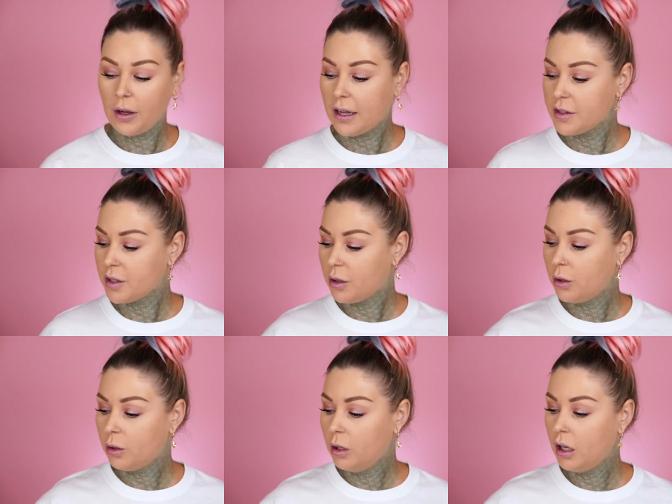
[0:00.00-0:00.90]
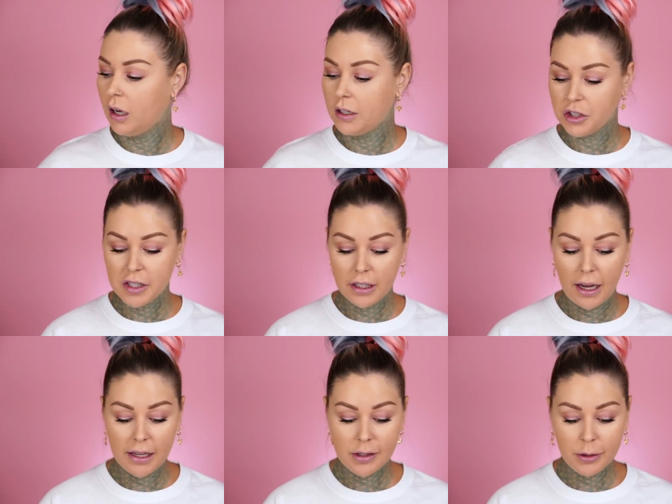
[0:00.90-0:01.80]
Okay, so just in
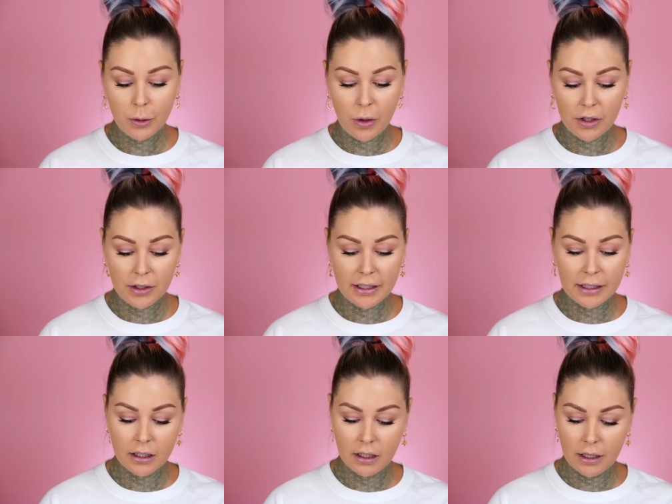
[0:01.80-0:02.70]
case you were wondering,